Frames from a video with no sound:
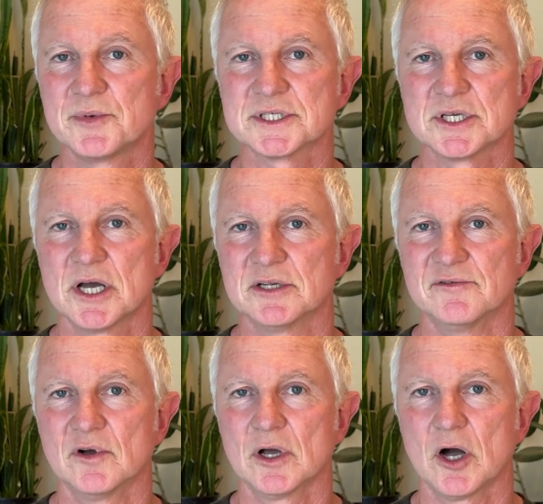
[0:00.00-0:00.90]
be a sign
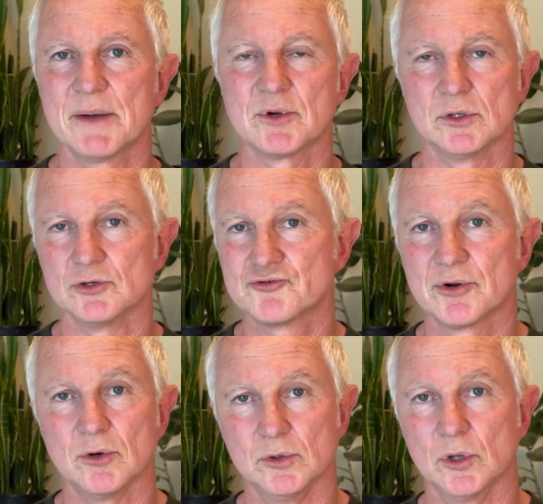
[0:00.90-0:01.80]
of hyperchlorhydria
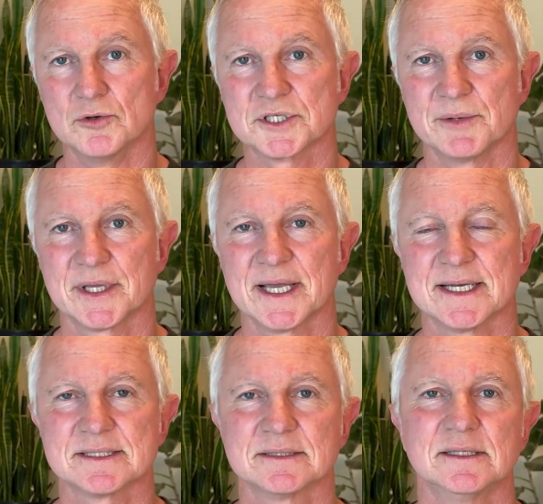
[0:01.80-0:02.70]
or low stomach acid.